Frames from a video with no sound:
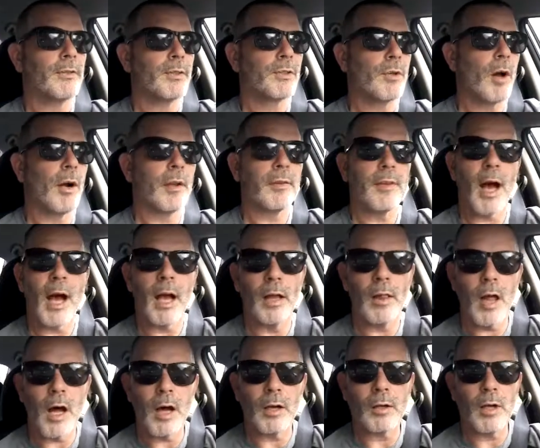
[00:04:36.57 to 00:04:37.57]
Start a
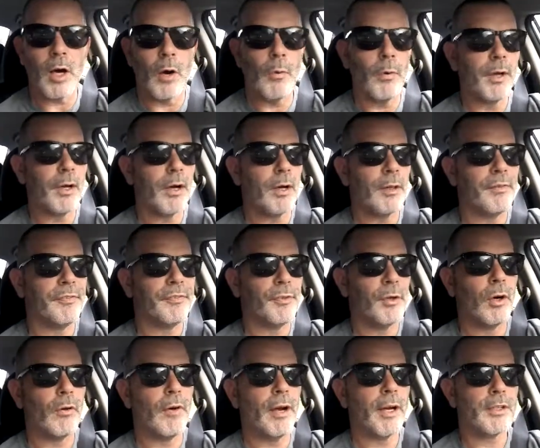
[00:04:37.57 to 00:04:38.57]
dialogue going on the
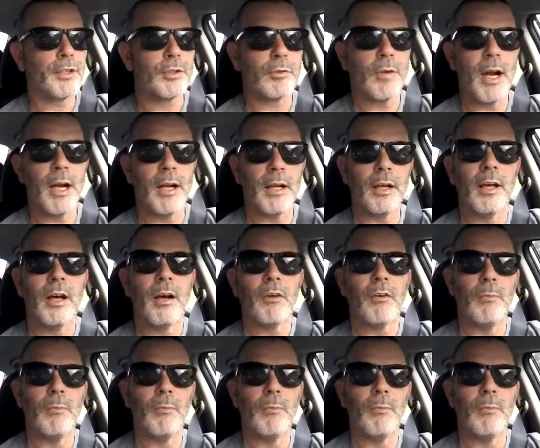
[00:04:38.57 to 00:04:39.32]
Forex trading.